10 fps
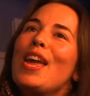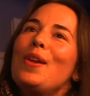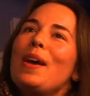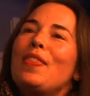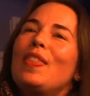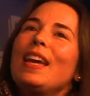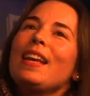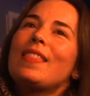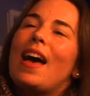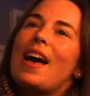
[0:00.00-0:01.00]
You know, I
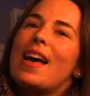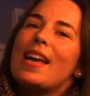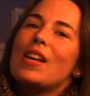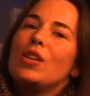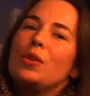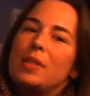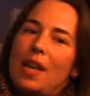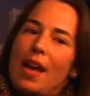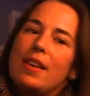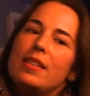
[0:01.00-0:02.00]
think that you
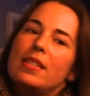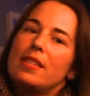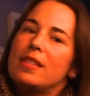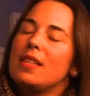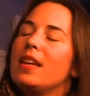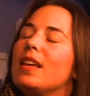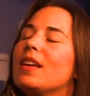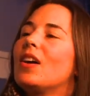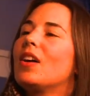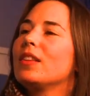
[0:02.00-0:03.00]
tend to
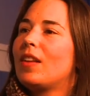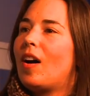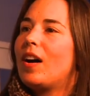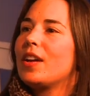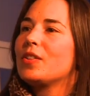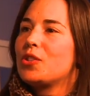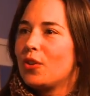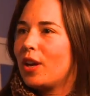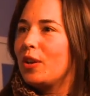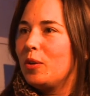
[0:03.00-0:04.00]
see a lot
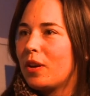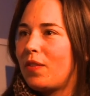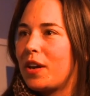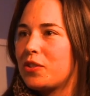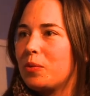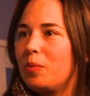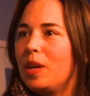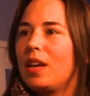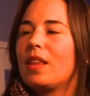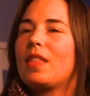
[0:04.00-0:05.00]
during New York Fashion
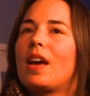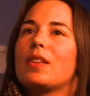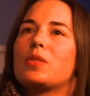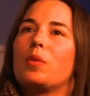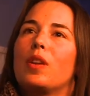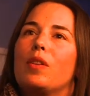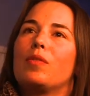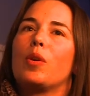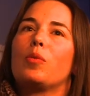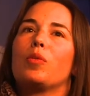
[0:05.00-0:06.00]
Week that sort of
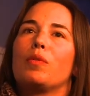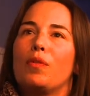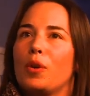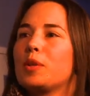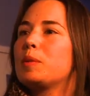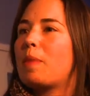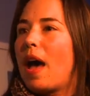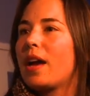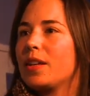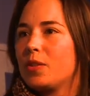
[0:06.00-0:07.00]
reverts
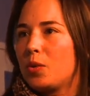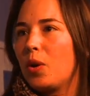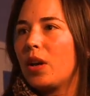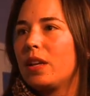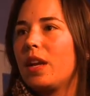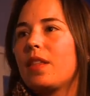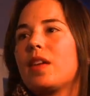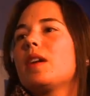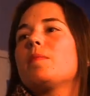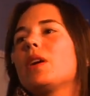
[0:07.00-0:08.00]
back historically. I
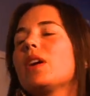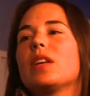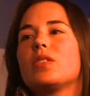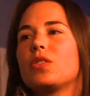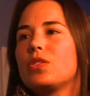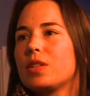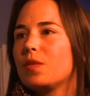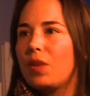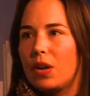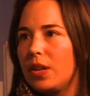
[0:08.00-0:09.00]
think Americans are
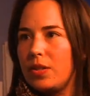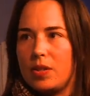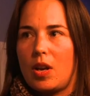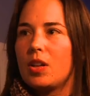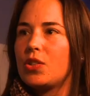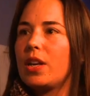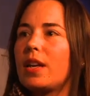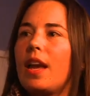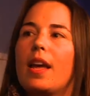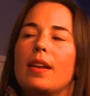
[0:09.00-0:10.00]
just very nostalgic
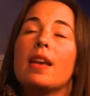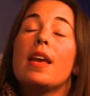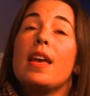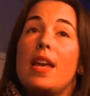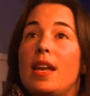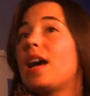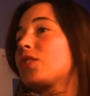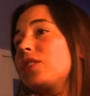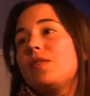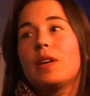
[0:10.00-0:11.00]
and in
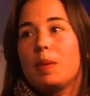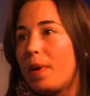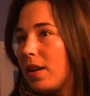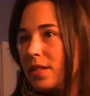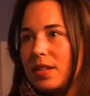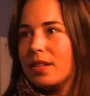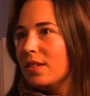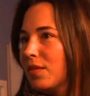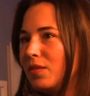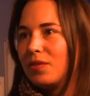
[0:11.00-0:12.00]
actually a very positive
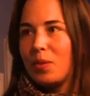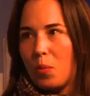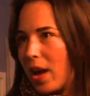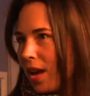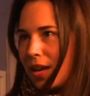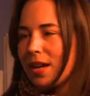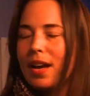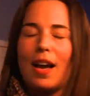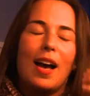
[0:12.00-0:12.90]
way.